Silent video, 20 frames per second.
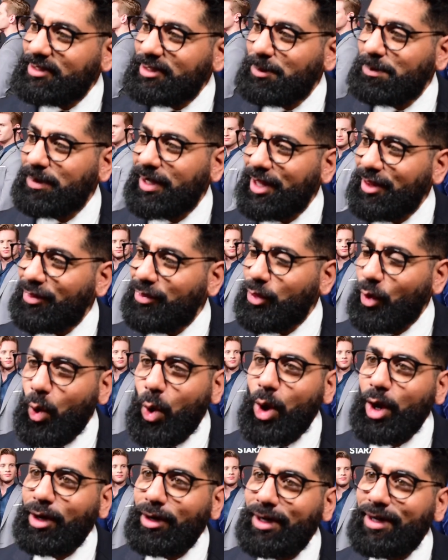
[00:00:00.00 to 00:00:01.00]
to play
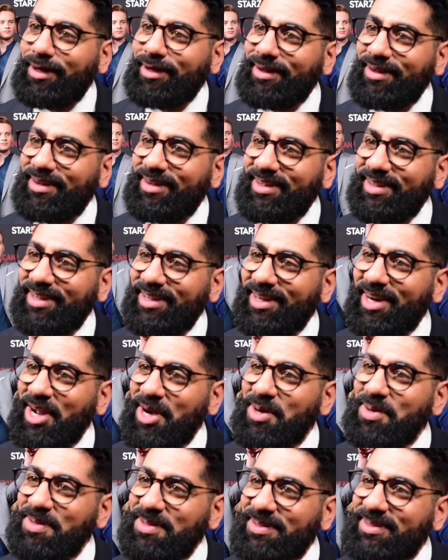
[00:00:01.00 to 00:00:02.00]
Thor, you
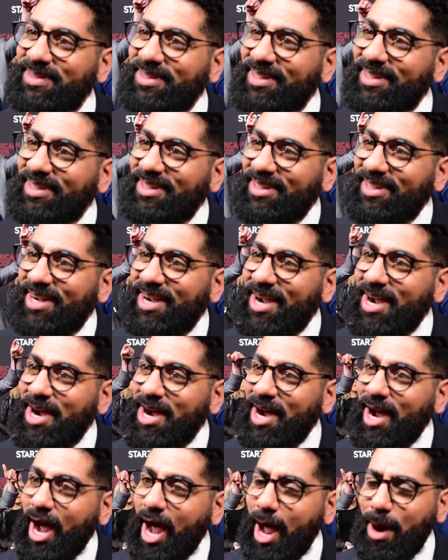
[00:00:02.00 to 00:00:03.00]
know?
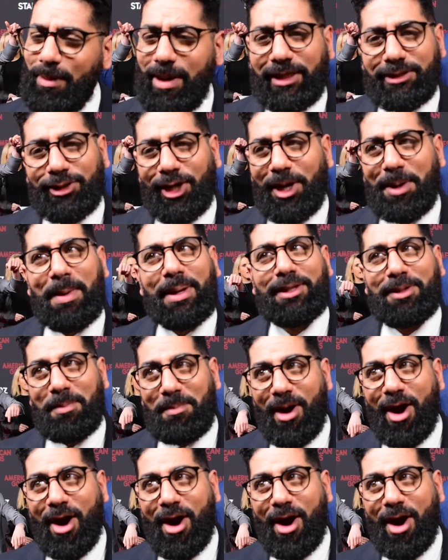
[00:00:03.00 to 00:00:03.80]
I'm not talking about the